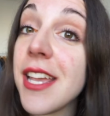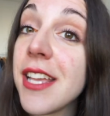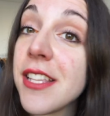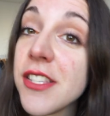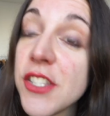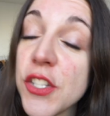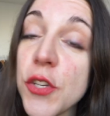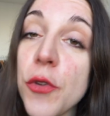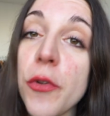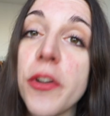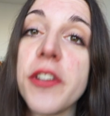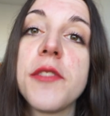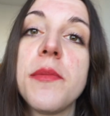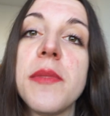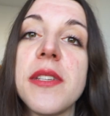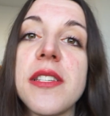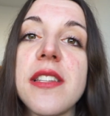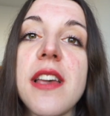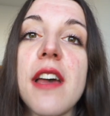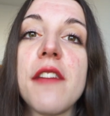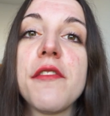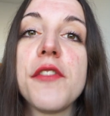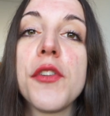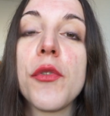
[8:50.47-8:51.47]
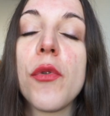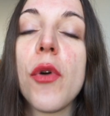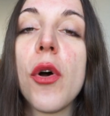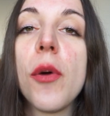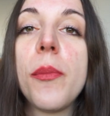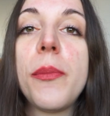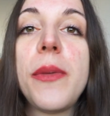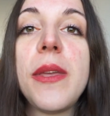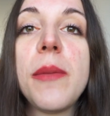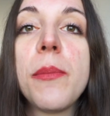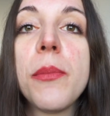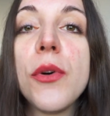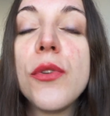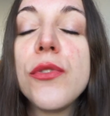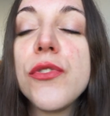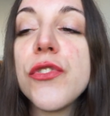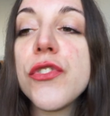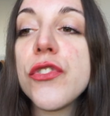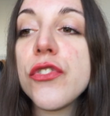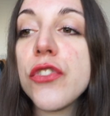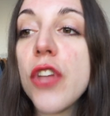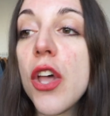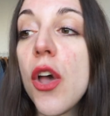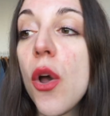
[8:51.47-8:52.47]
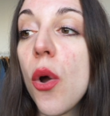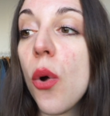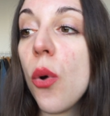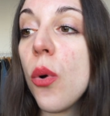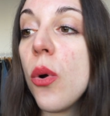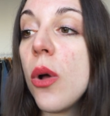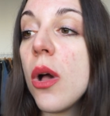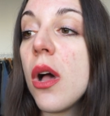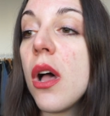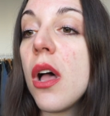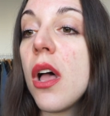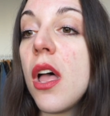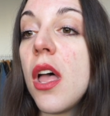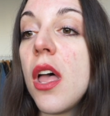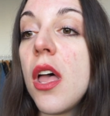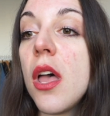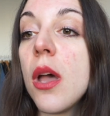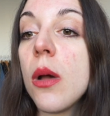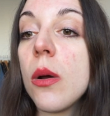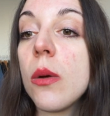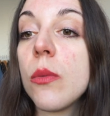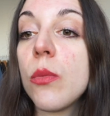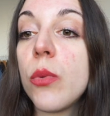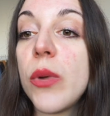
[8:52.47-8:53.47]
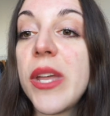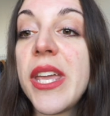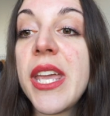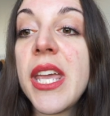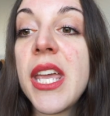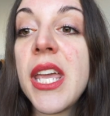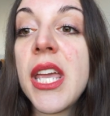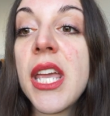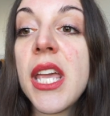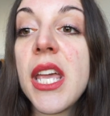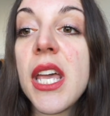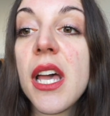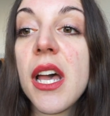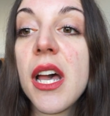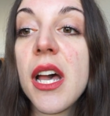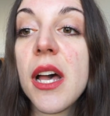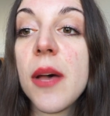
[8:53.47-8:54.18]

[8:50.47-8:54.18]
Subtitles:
It's Christmas after all, people. So we